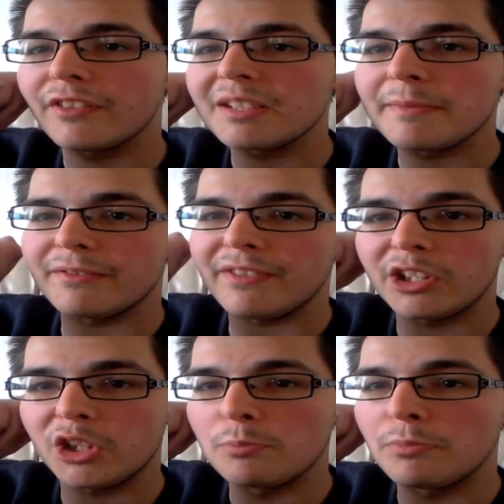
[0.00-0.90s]
I think the main
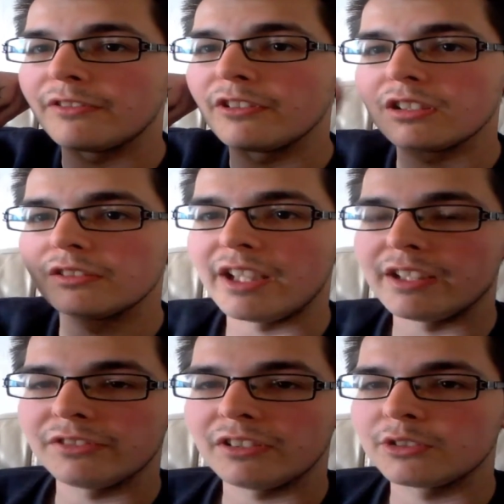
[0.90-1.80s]
event could be really
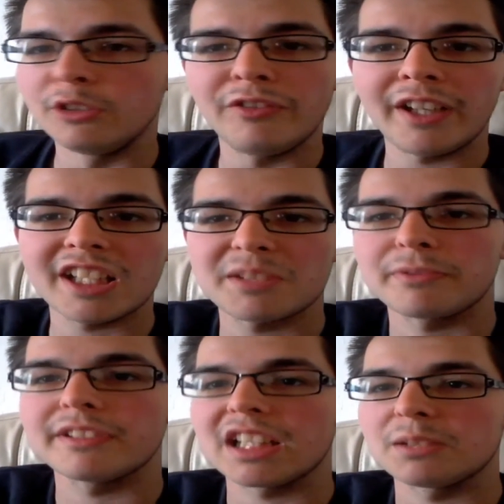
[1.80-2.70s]
eventful. I do think it's
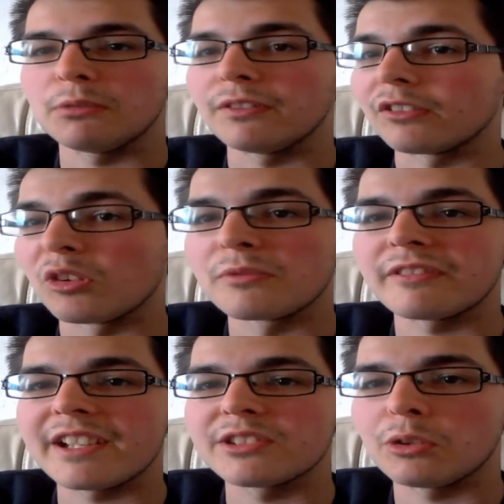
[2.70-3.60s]
predictable that
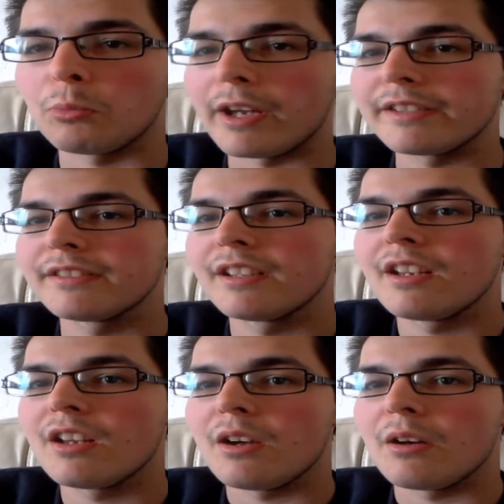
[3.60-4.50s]
Roman Reigns will win,
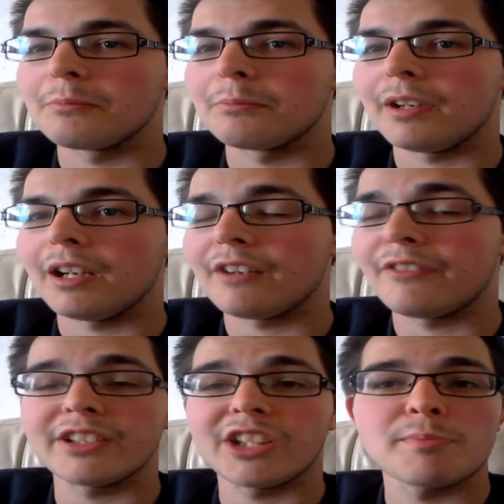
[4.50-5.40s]
but I
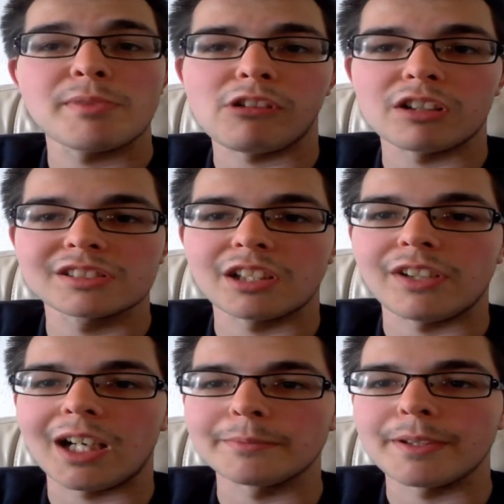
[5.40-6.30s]
think there could be a lot of
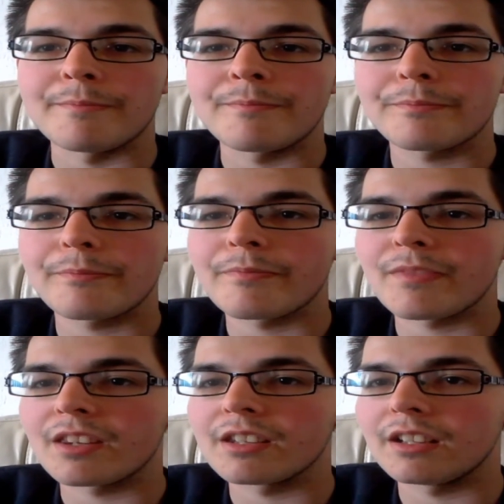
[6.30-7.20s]
stuff happening.
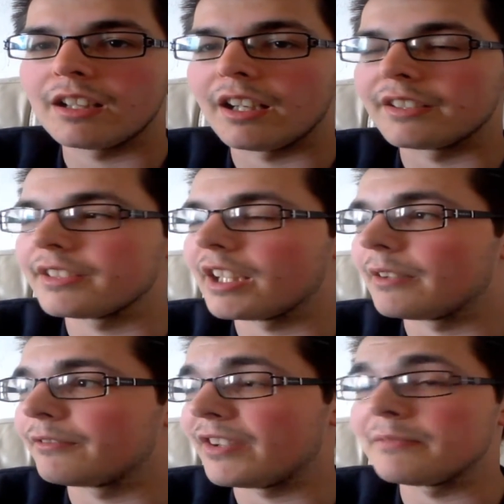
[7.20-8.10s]
And
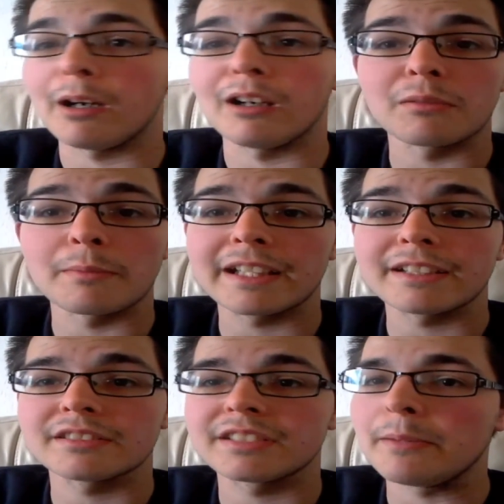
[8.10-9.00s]
Finn Balor
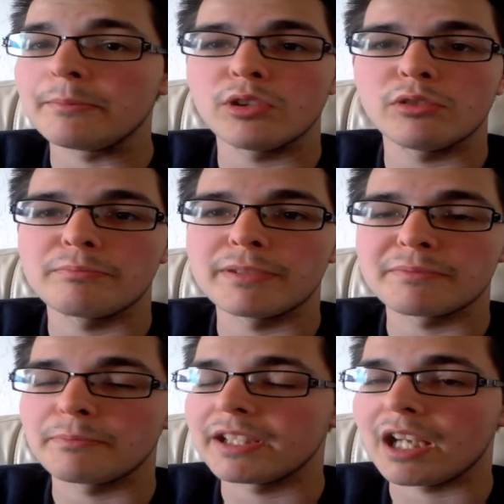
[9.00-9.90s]
making his debut would
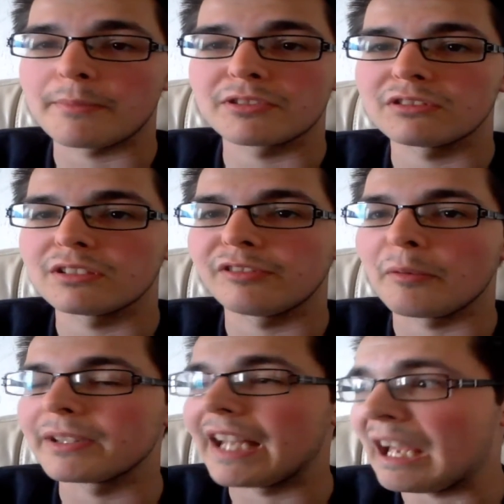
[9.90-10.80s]
just be absolutely
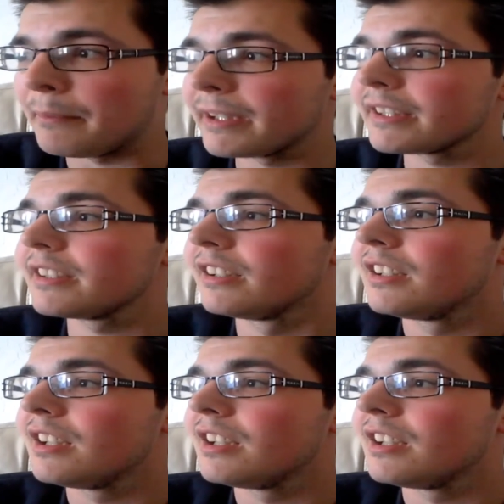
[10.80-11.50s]
flipping epic.